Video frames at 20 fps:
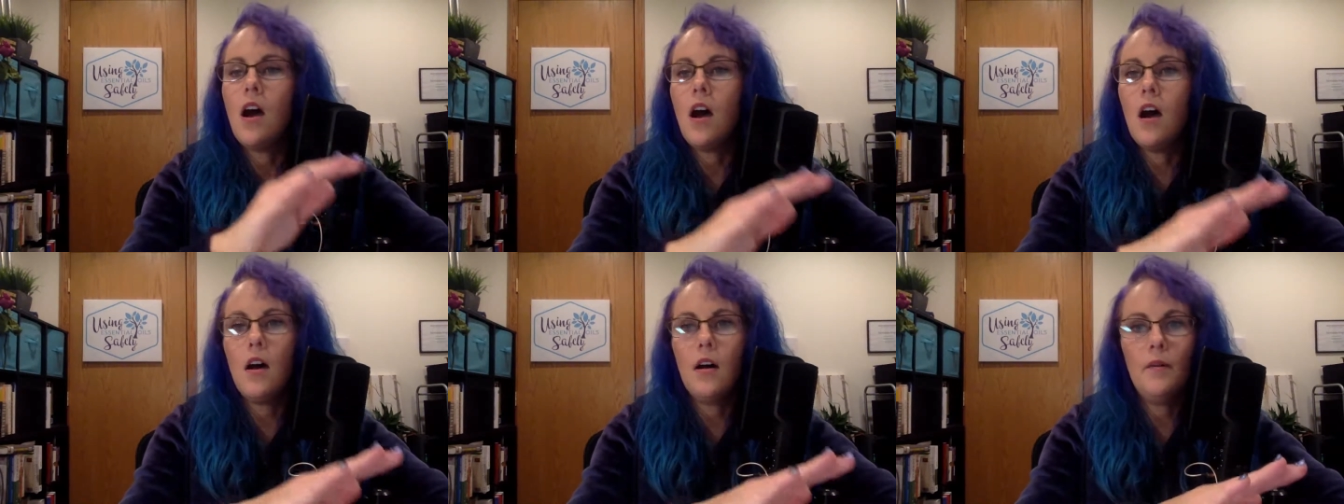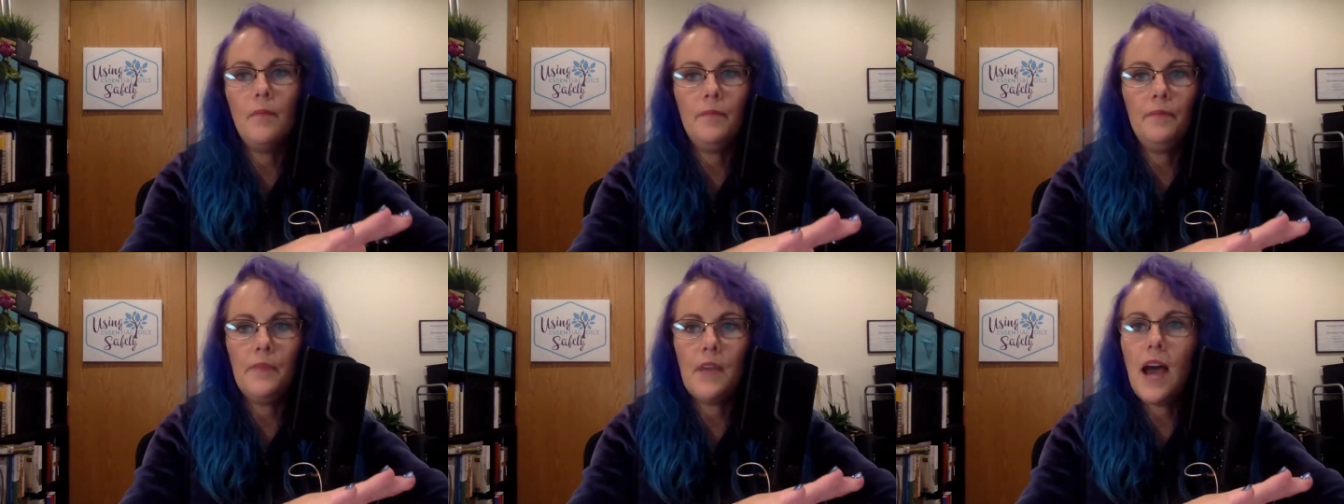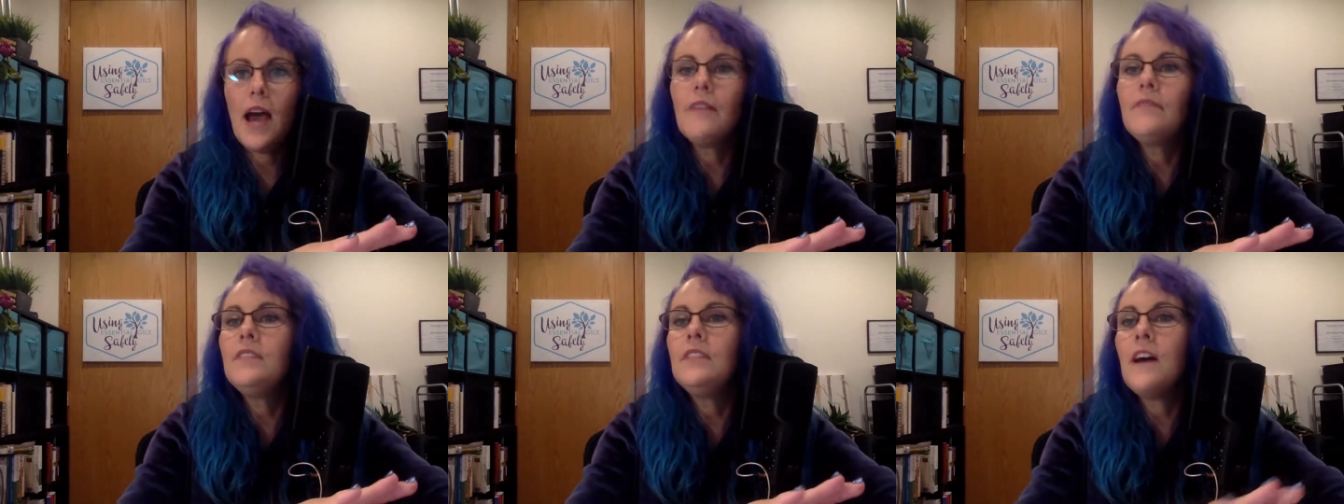
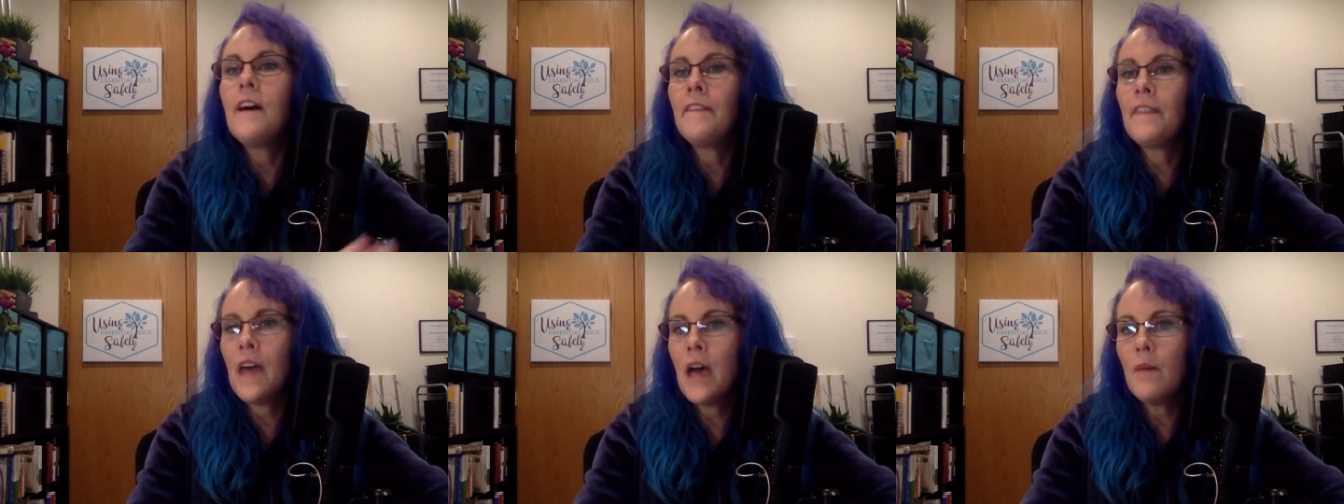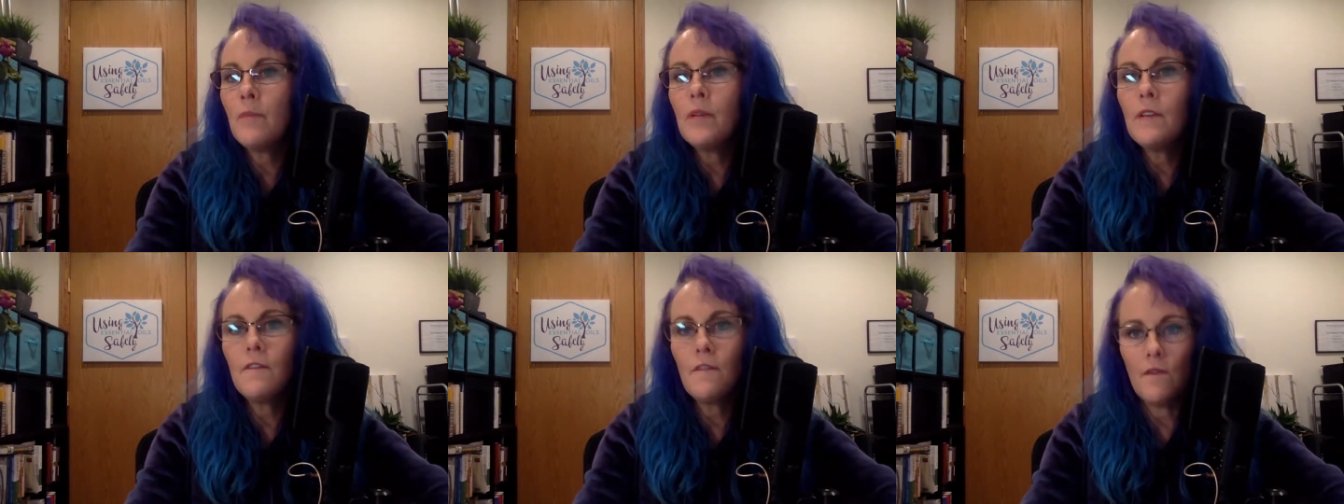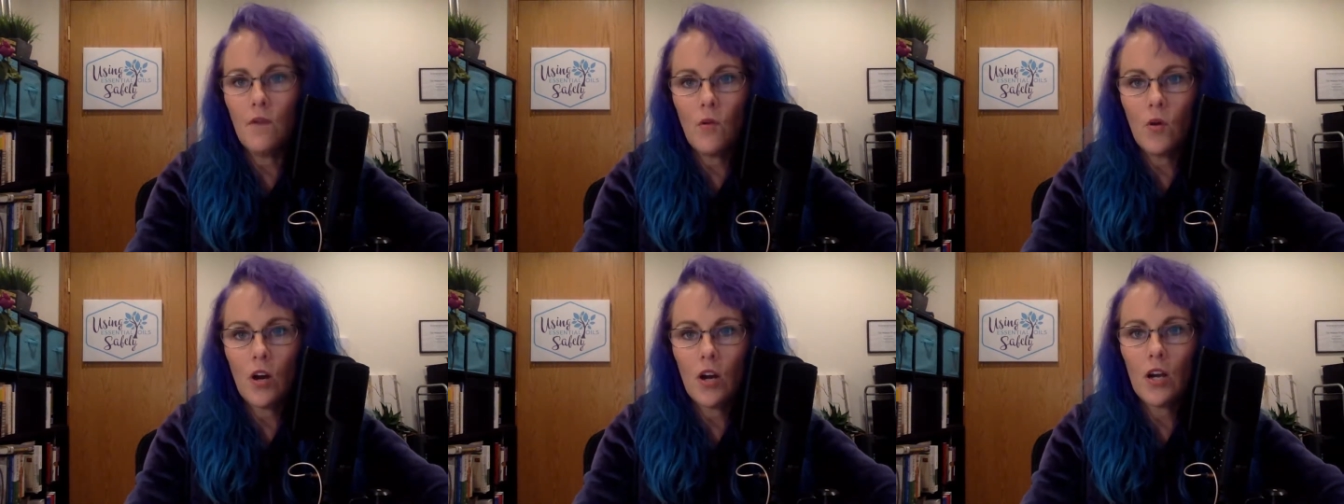I've done that
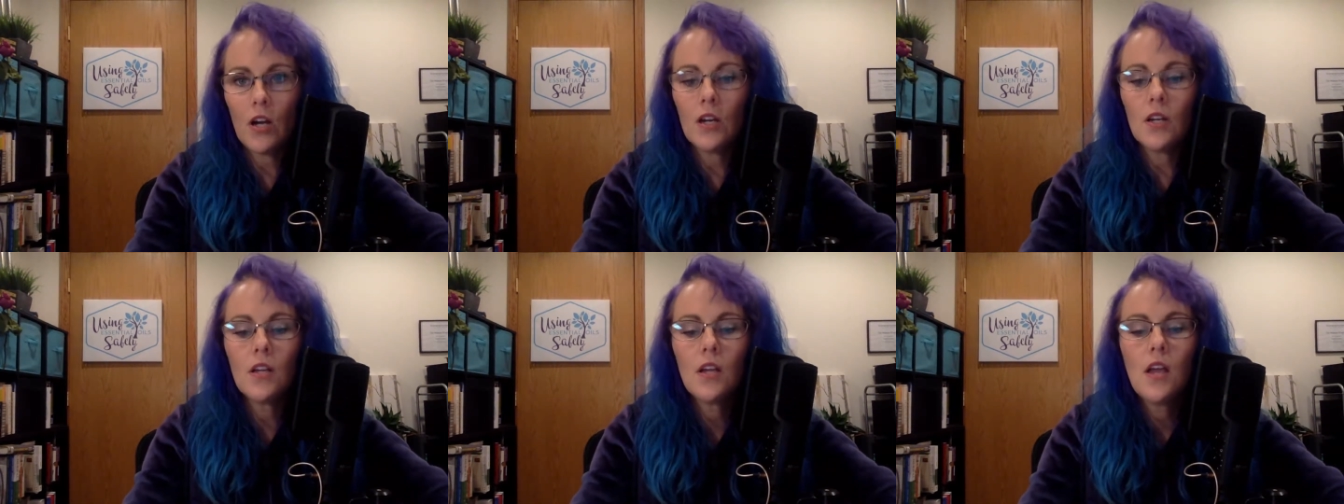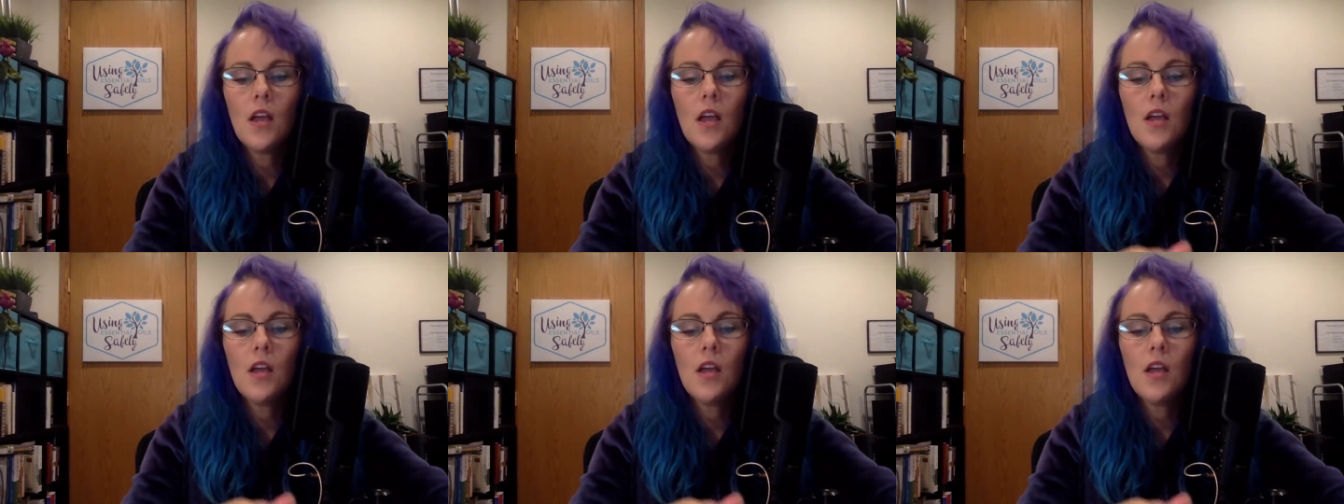before.